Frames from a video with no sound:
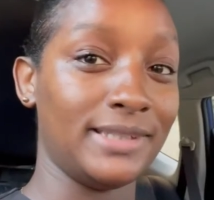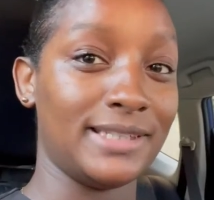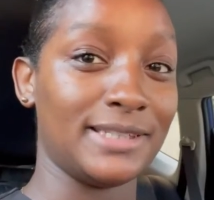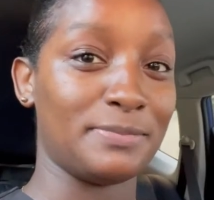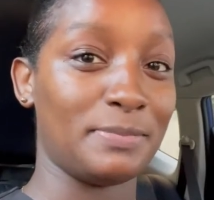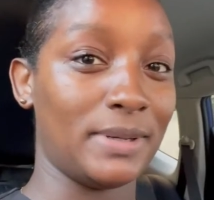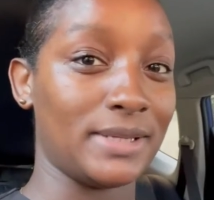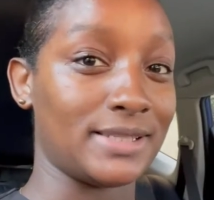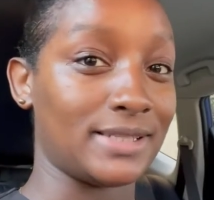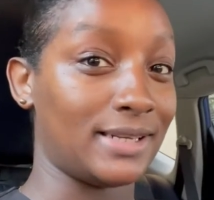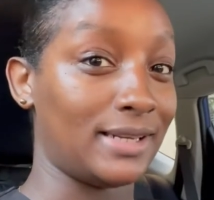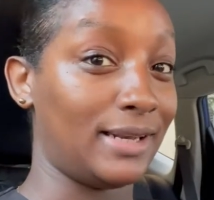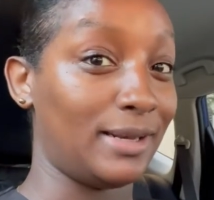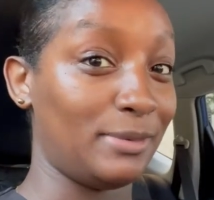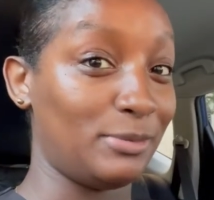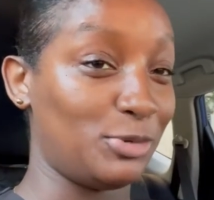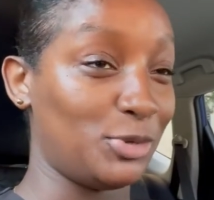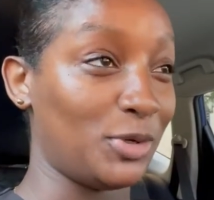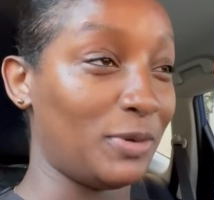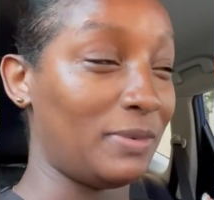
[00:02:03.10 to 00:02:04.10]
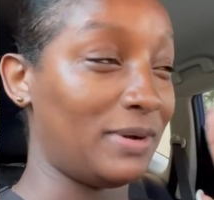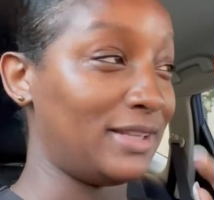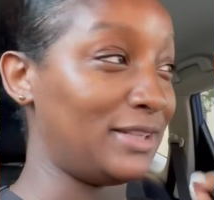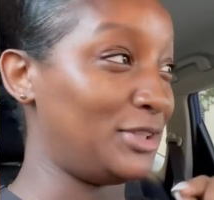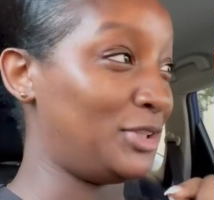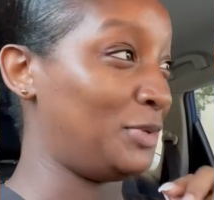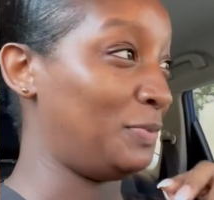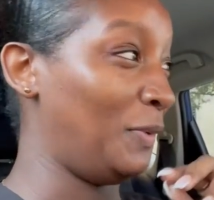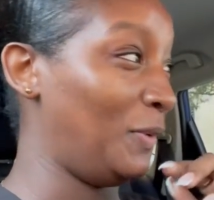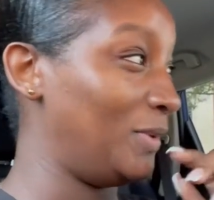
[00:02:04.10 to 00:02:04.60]
is busting and i'm sure about the
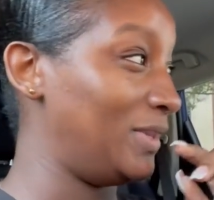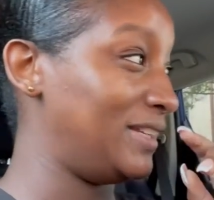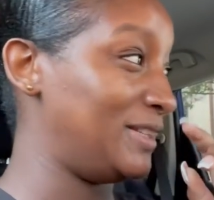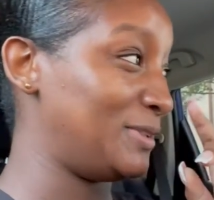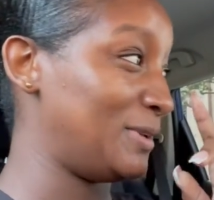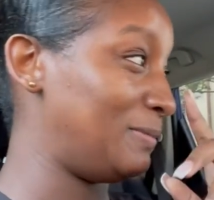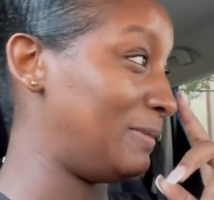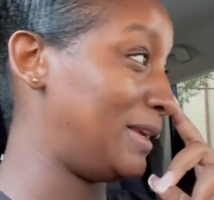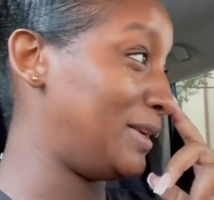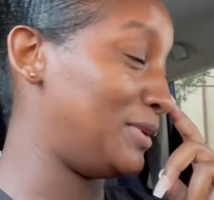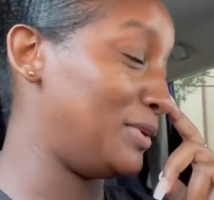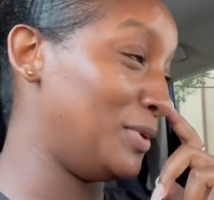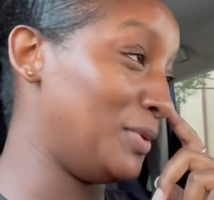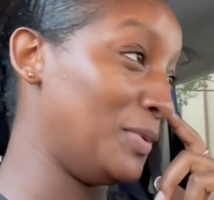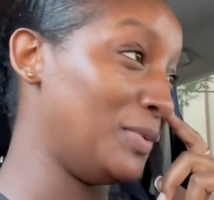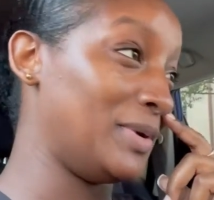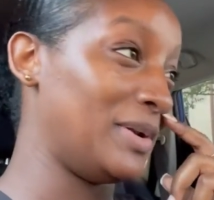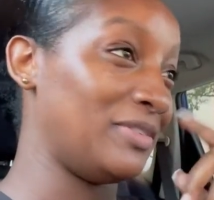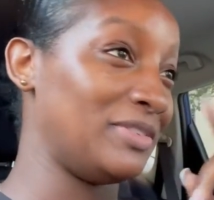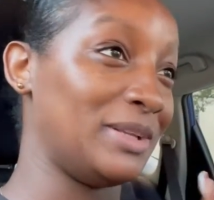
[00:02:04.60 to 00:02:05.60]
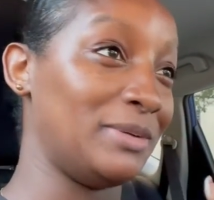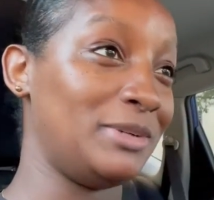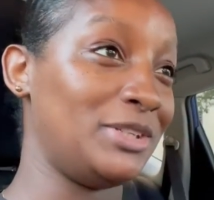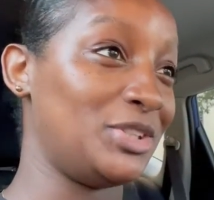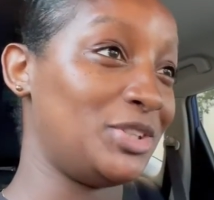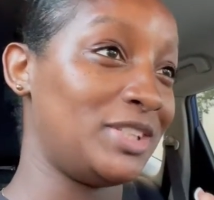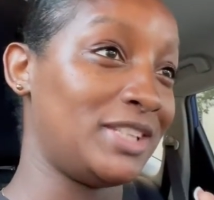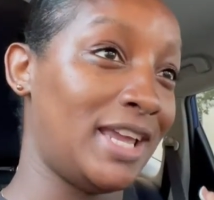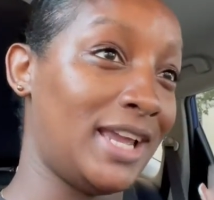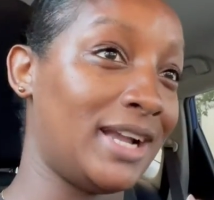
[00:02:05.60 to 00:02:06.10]
chipotle so i'm like you know whatever let me
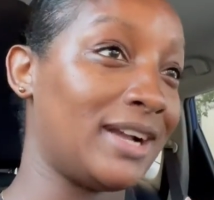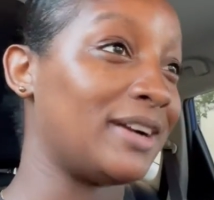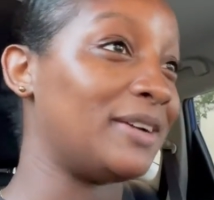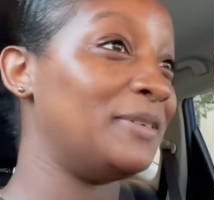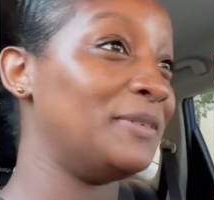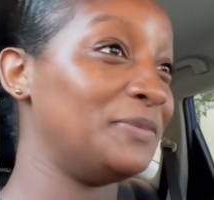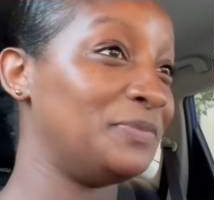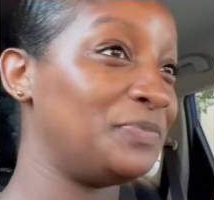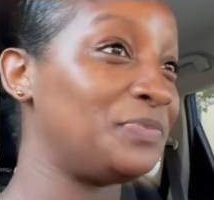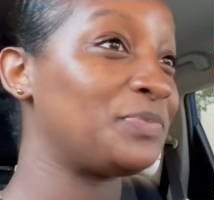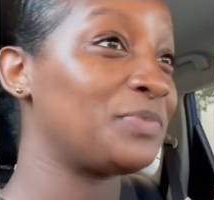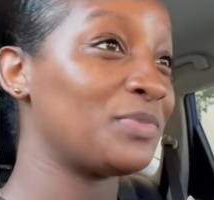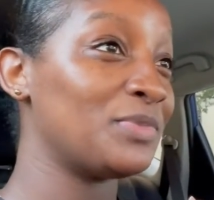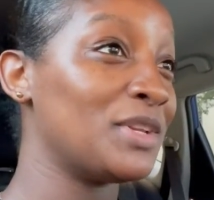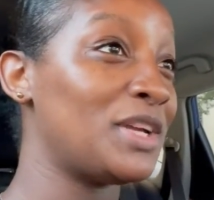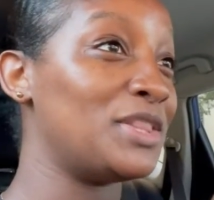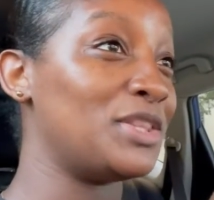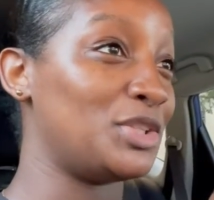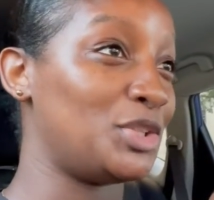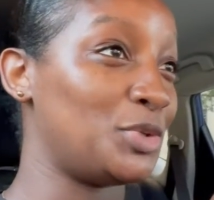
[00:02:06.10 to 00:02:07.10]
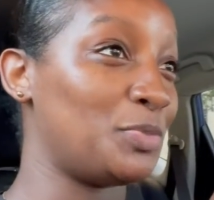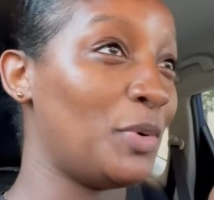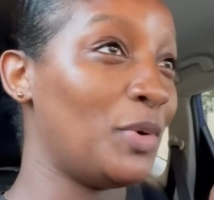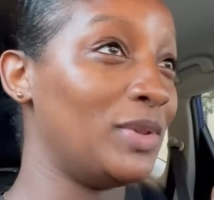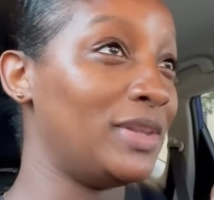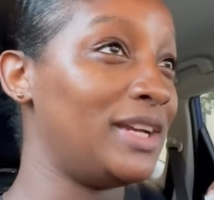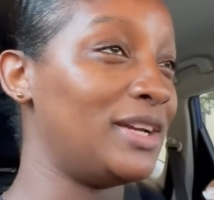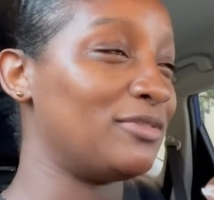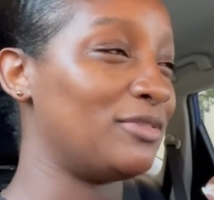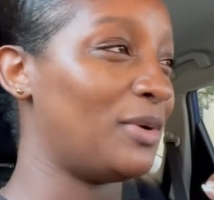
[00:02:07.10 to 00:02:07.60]
just take the
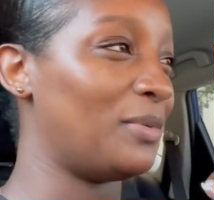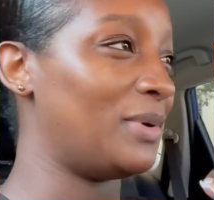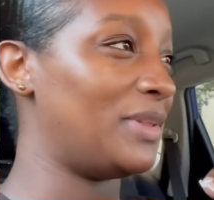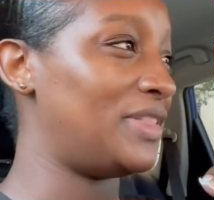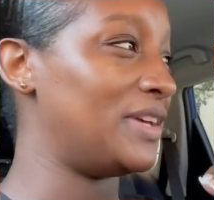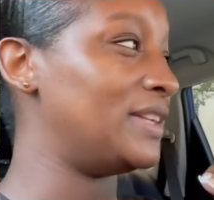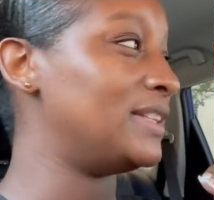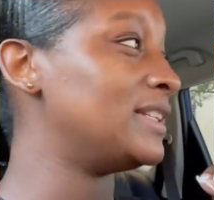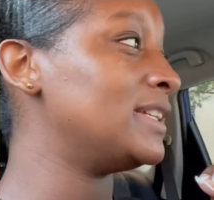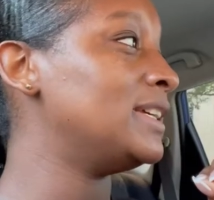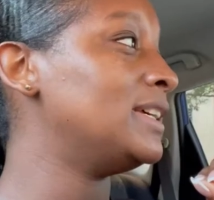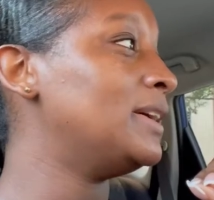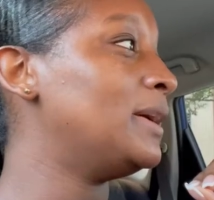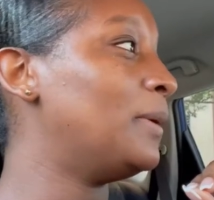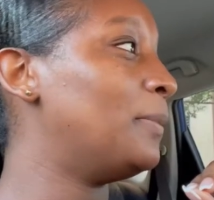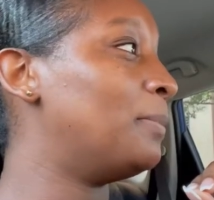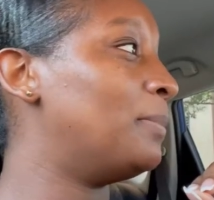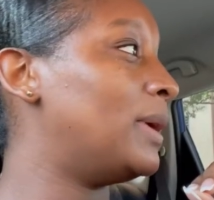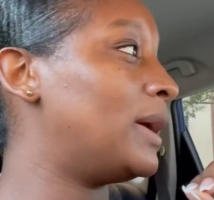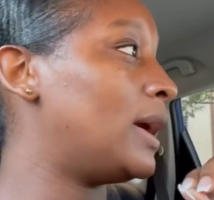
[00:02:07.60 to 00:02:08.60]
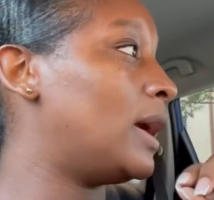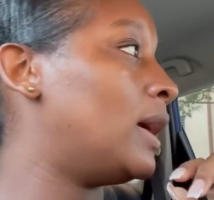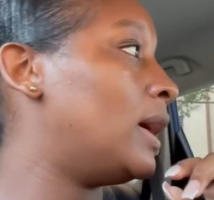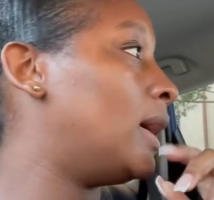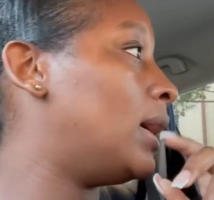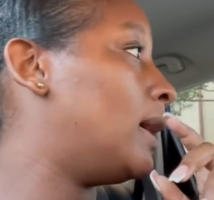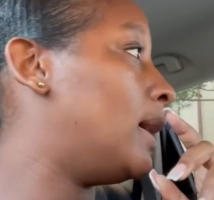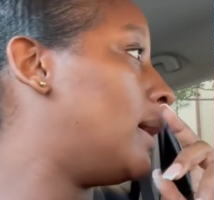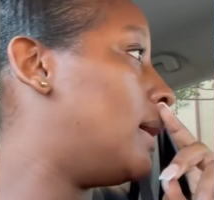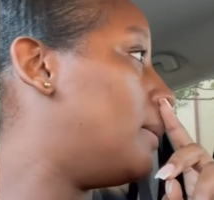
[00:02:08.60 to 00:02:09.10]
chipotle and run with it but
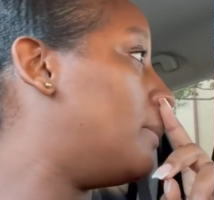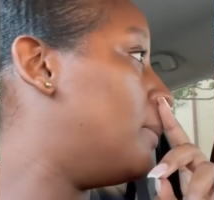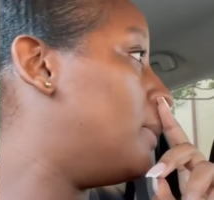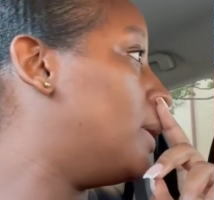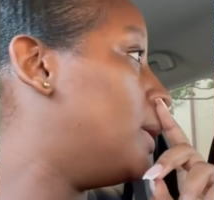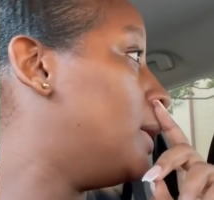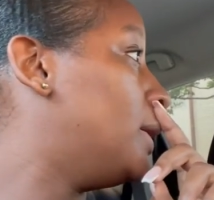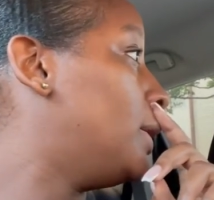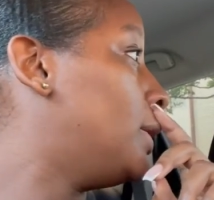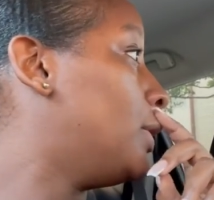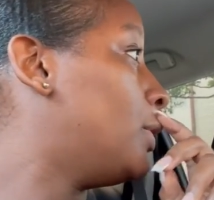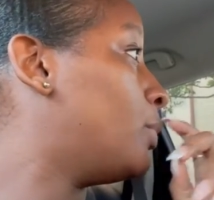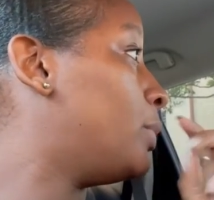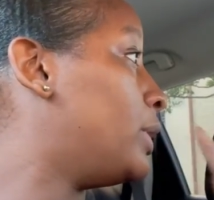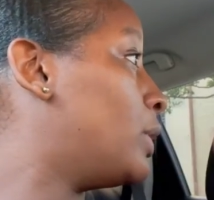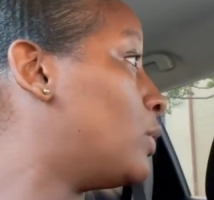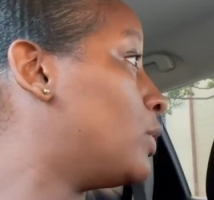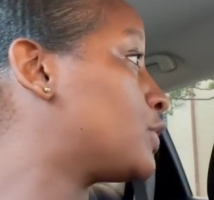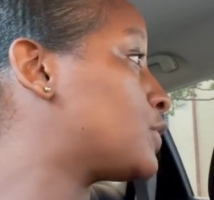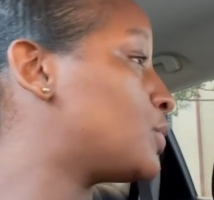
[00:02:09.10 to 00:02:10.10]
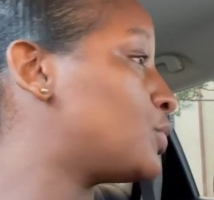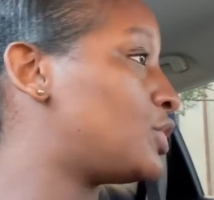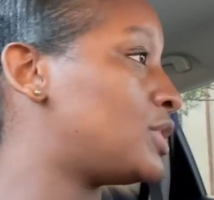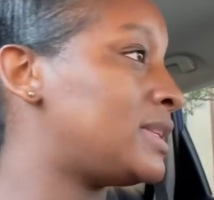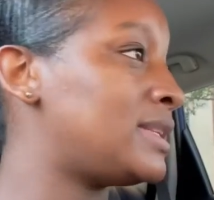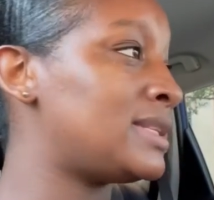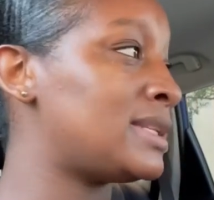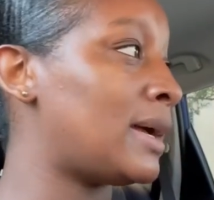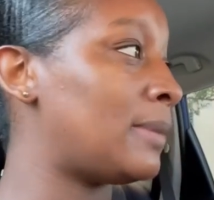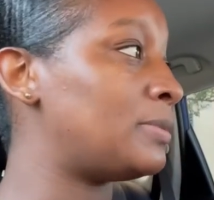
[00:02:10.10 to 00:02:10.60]
um we also
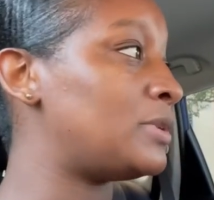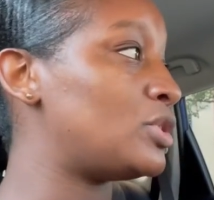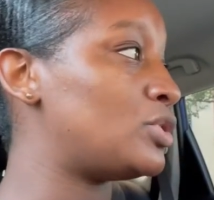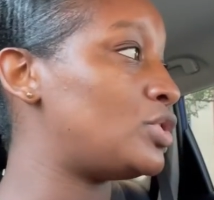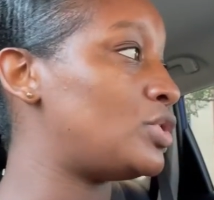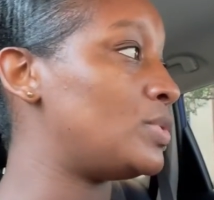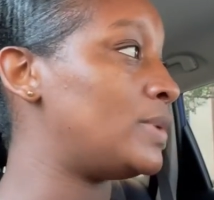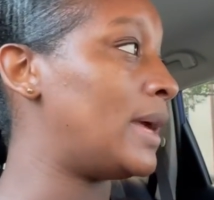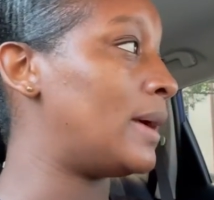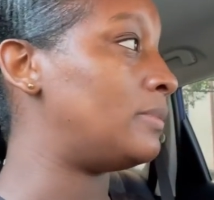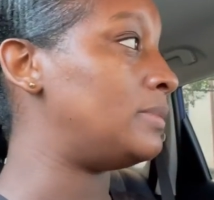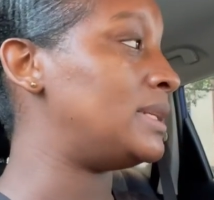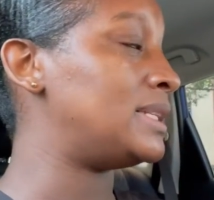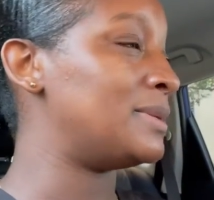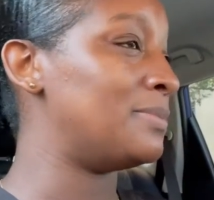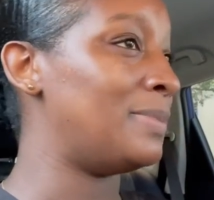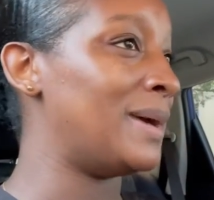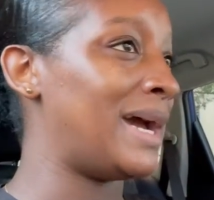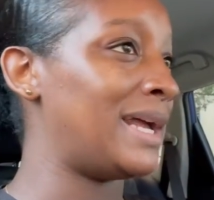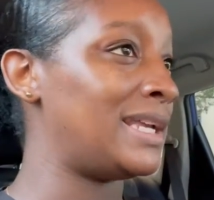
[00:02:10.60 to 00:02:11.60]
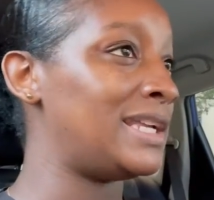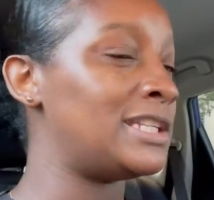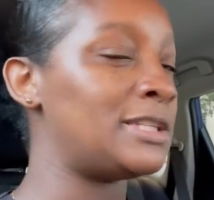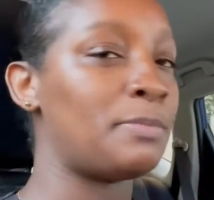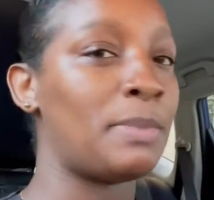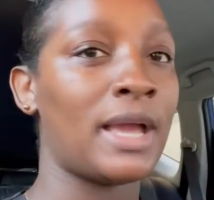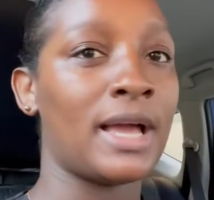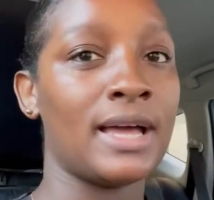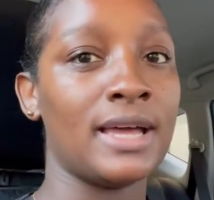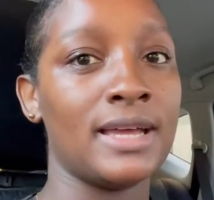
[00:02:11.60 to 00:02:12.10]
just stopped to get me some patties
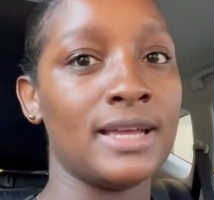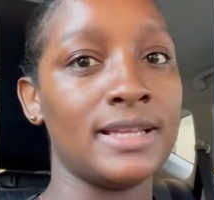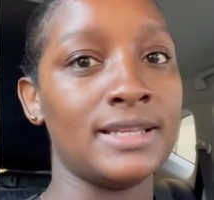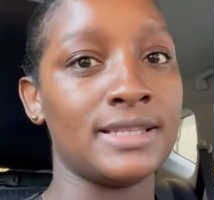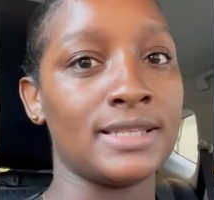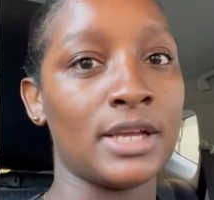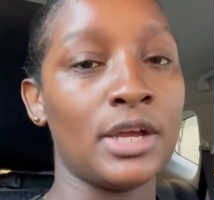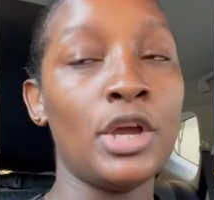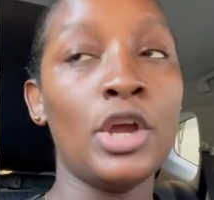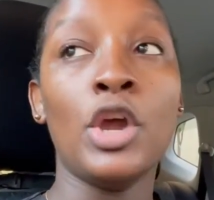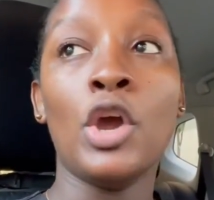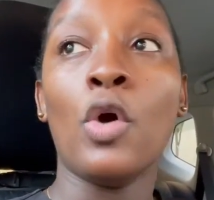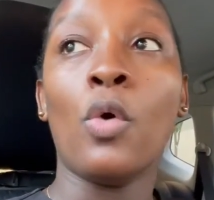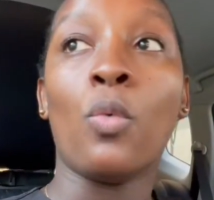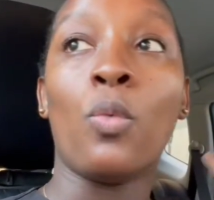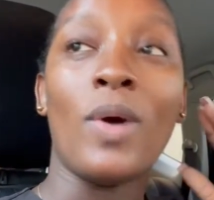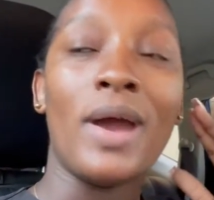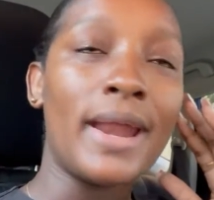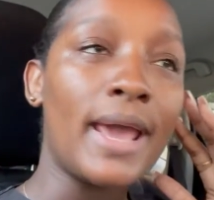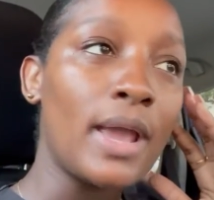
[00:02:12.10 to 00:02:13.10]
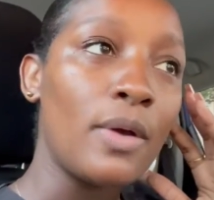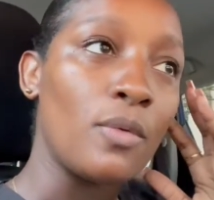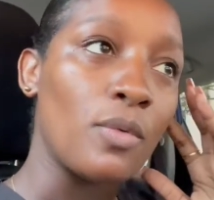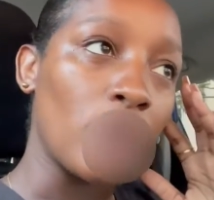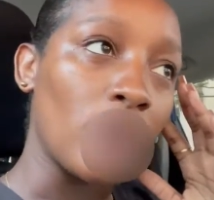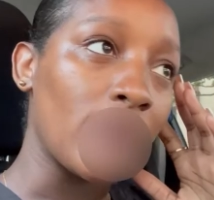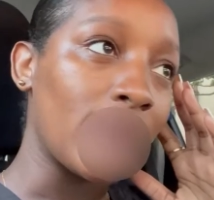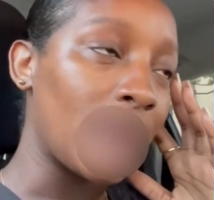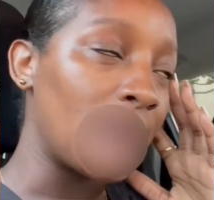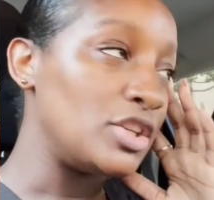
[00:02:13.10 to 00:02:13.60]
because when i
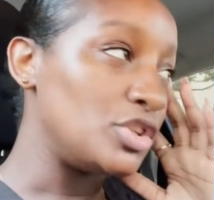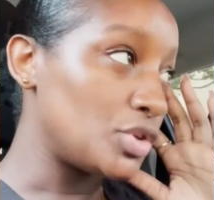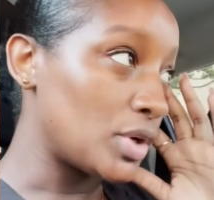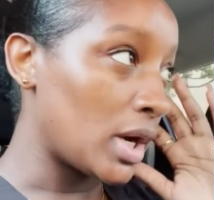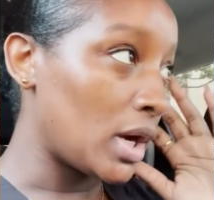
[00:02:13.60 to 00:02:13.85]
work at